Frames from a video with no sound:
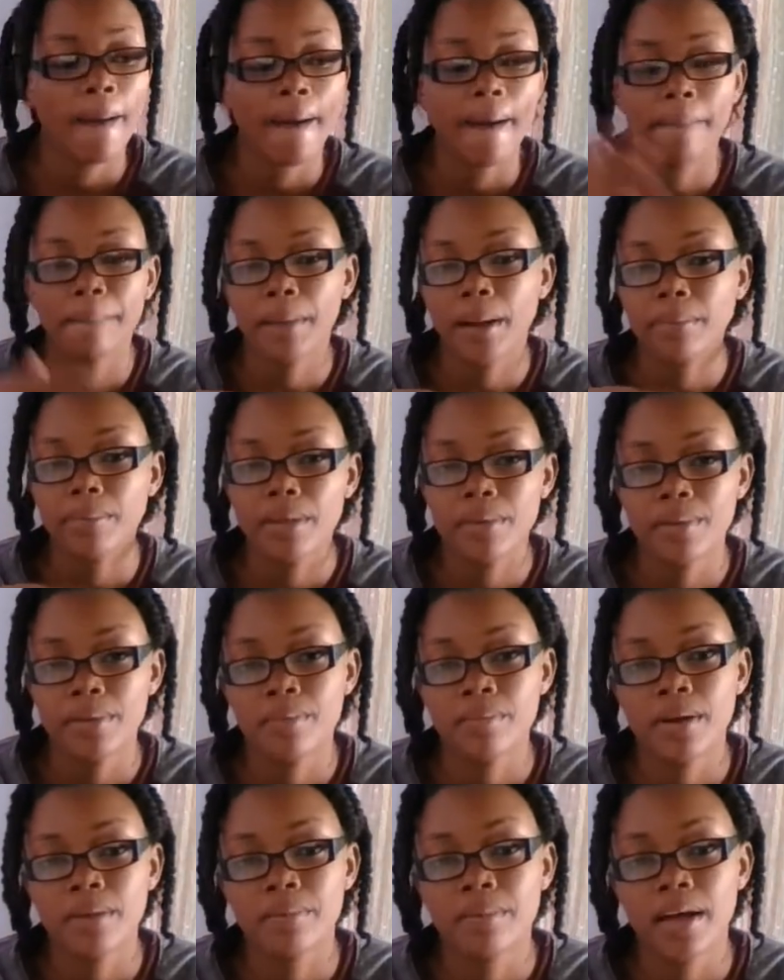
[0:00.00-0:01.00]
I pop them
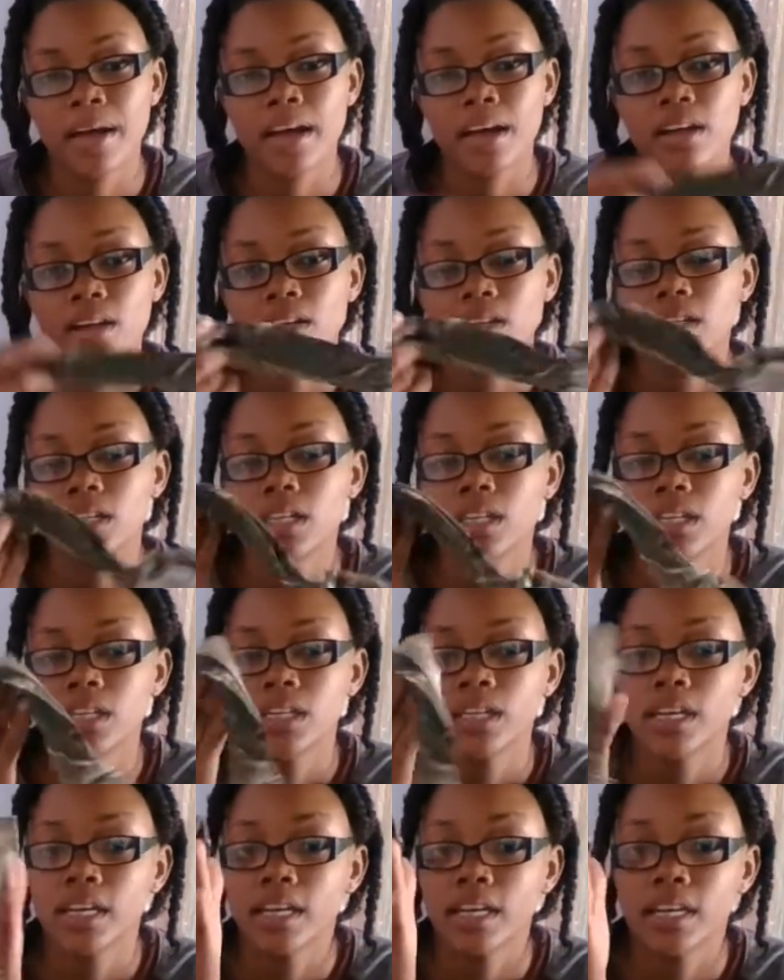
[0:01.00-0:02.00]
in my bag
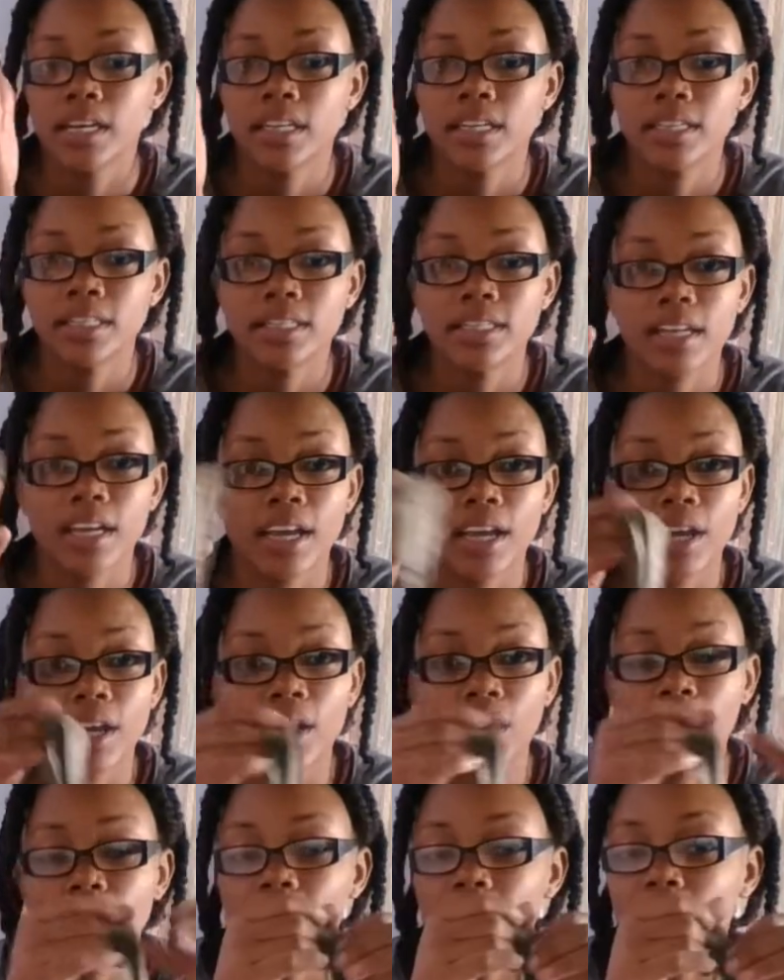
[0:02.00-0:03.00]
and
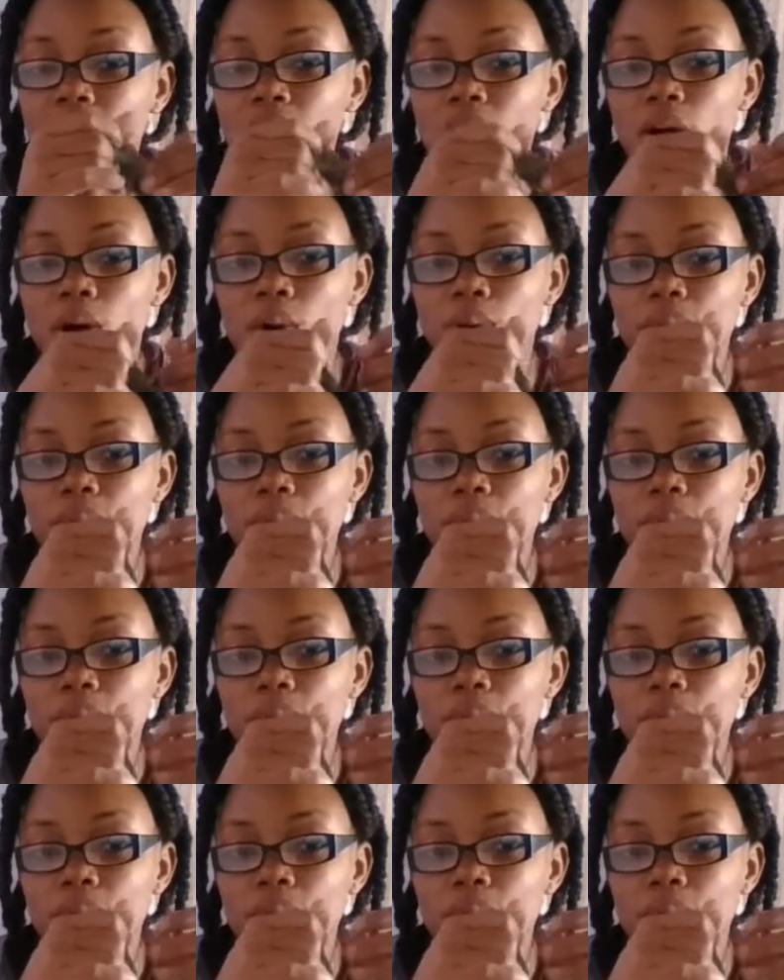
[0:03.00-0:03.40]
here I go.